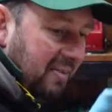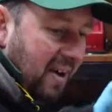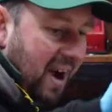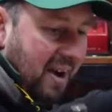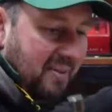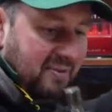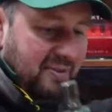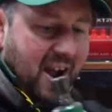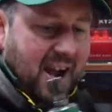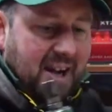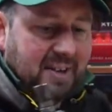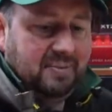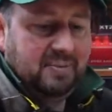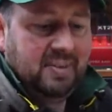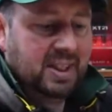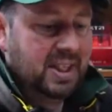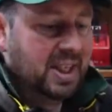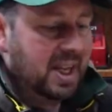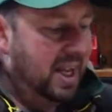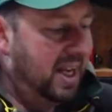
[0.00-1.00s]
our van,
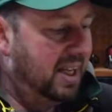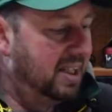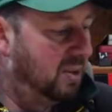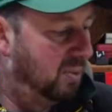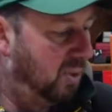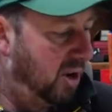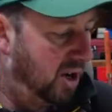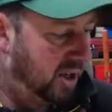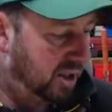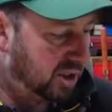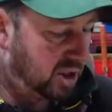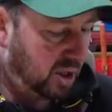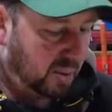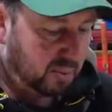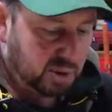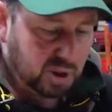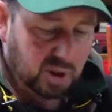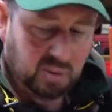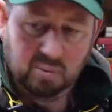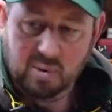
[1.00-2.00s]
in the
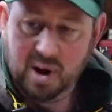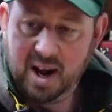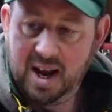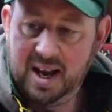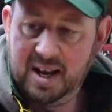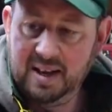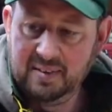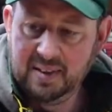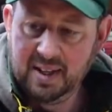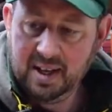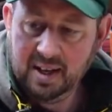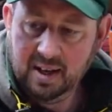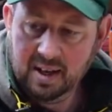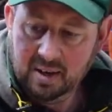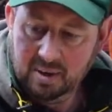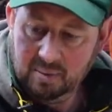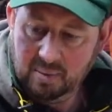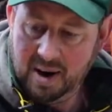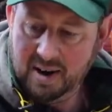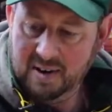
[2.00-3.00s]
workshop somewhere,
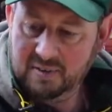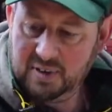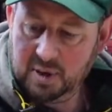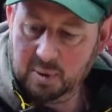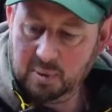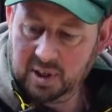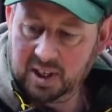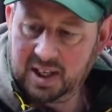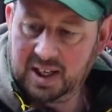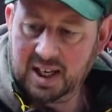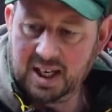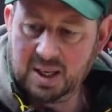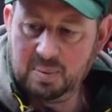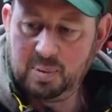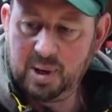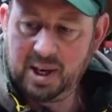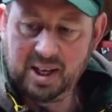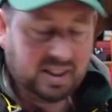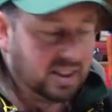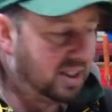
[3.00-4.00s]
wherever you want to
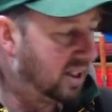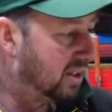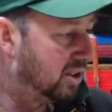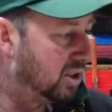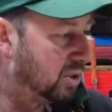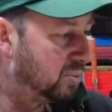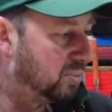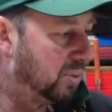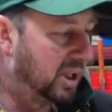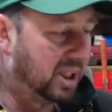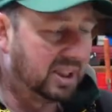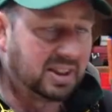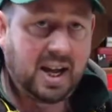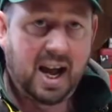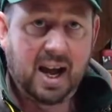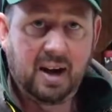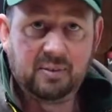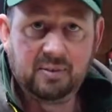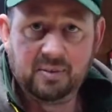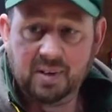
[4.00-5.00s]
keep it, and you can just put it
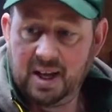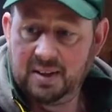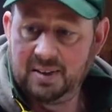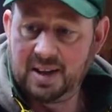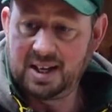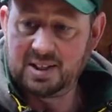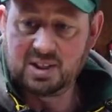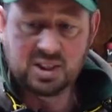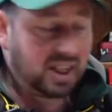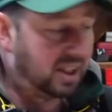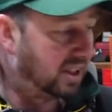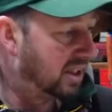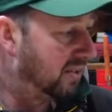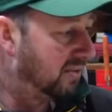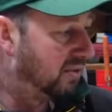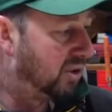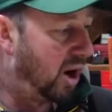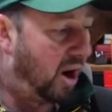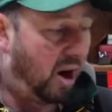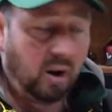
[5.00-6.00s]
down and that's it.
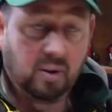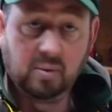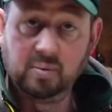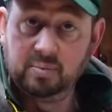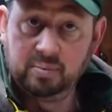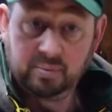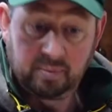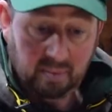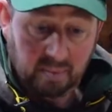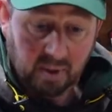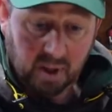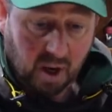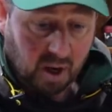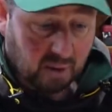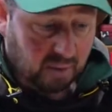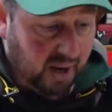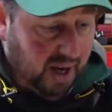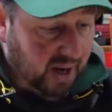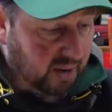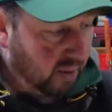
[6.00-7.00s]
You've got a
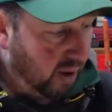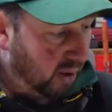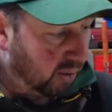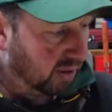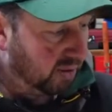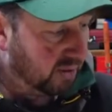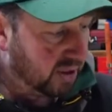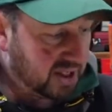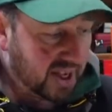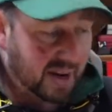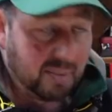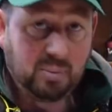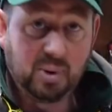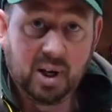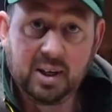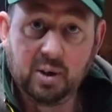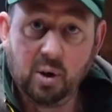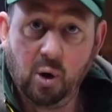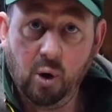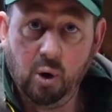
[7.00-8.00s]
rear roller
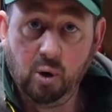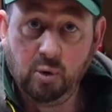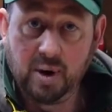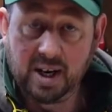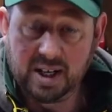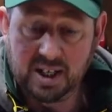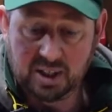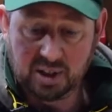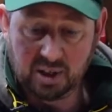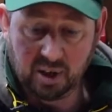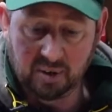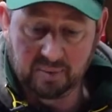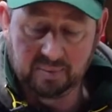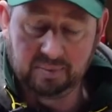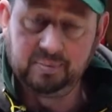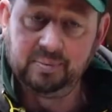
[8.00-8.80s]
assembly already done.